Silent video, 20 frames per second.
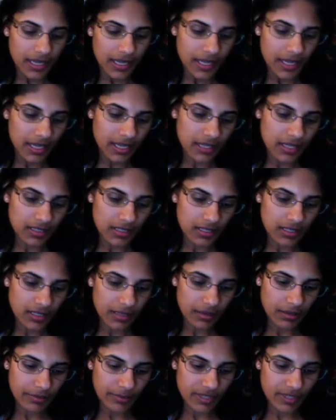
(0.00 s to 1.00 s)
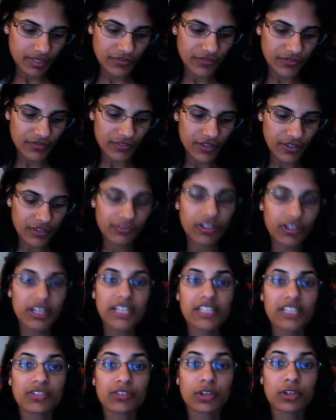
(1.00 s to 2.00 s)
it is a very
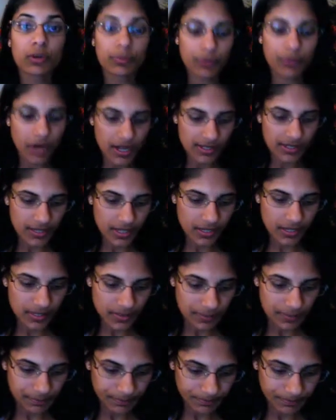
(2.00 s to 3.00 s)
difficult process.